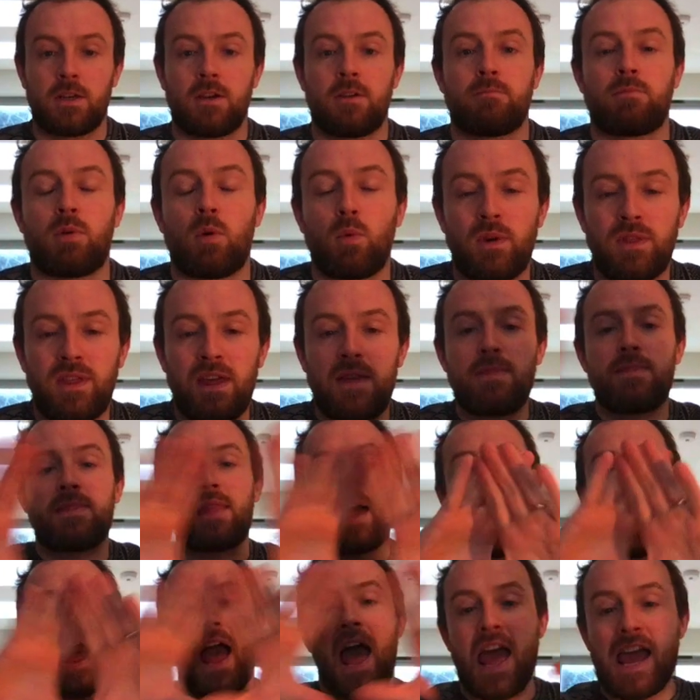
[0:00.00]
But within
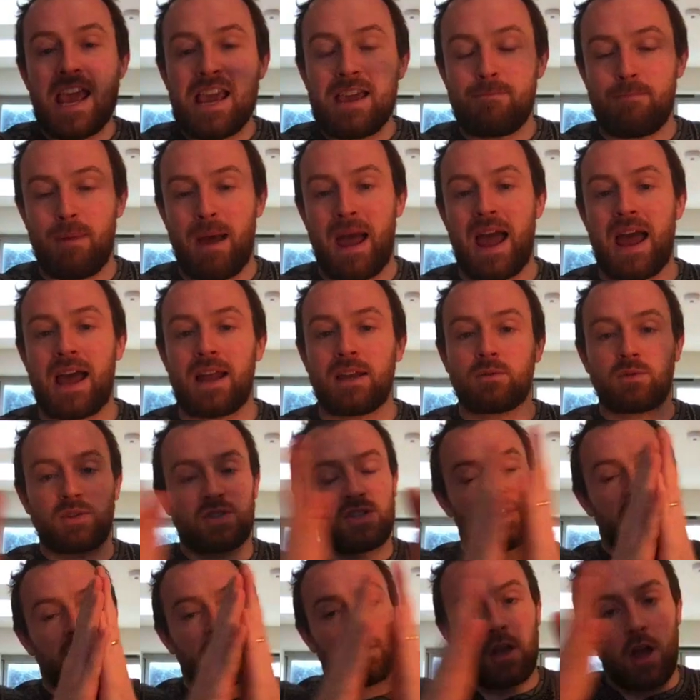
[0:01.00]
that A band, which
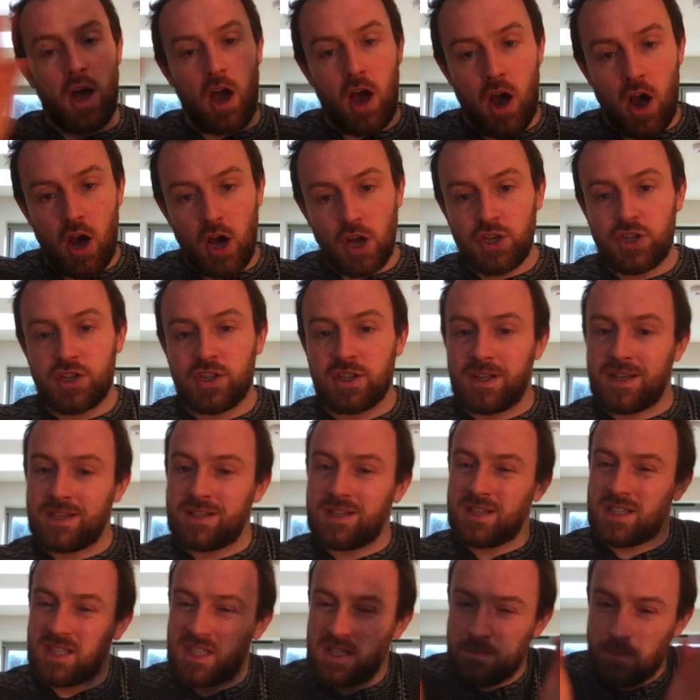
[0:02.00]
is large, there's
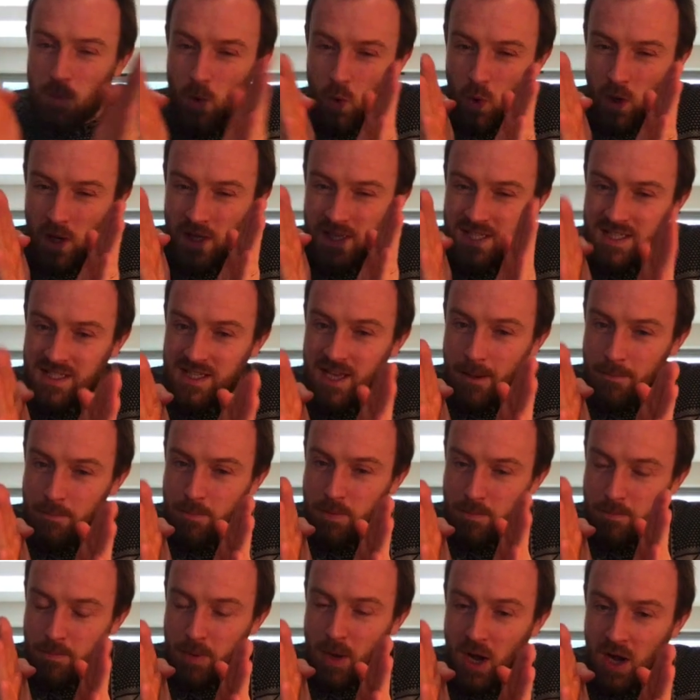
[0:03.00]
a smaller sub
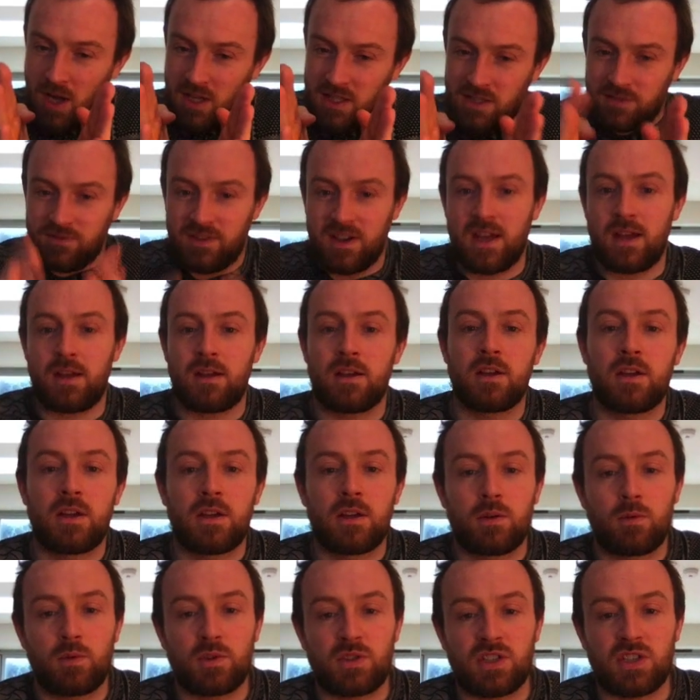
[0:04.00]
part of it,
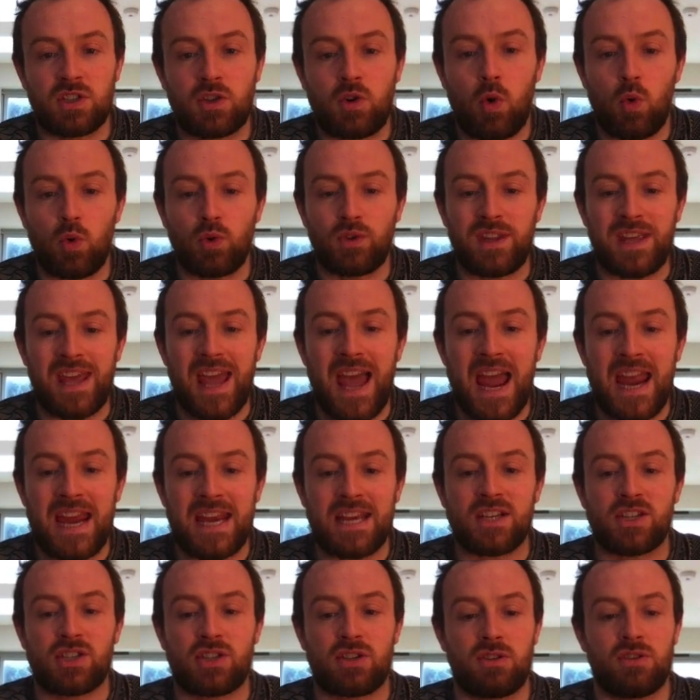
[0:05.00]
which is called the
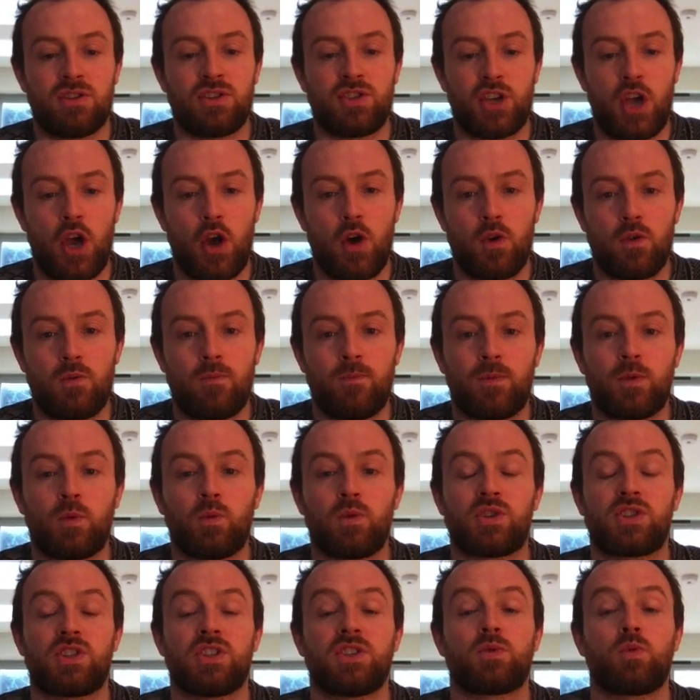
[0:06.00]
H zone,
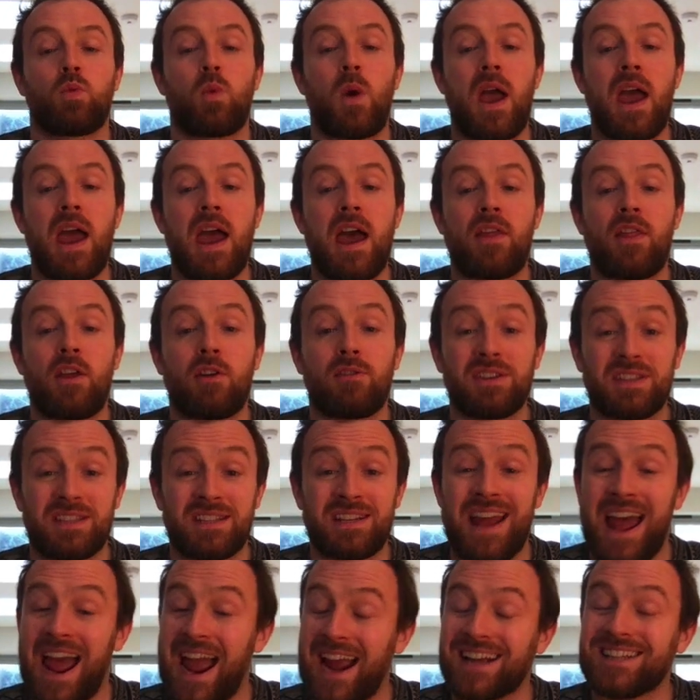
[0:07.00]
which is where there is
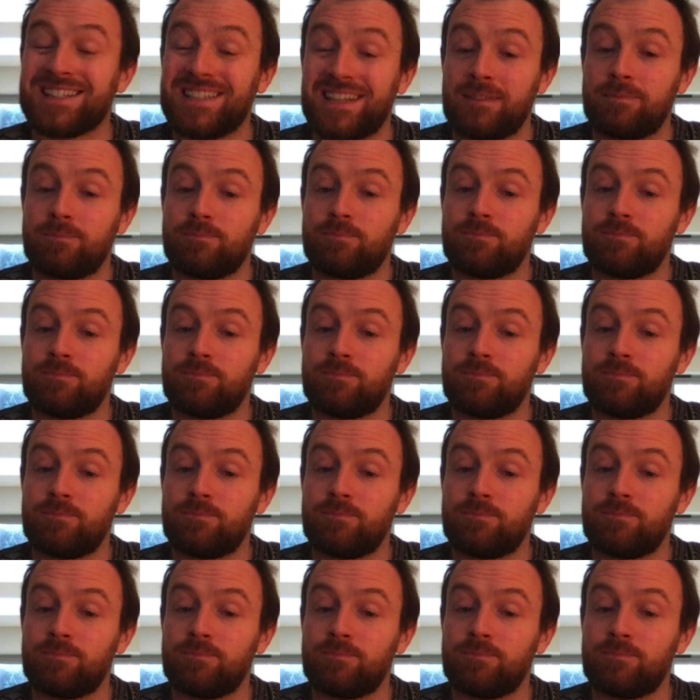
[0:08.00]
an actin.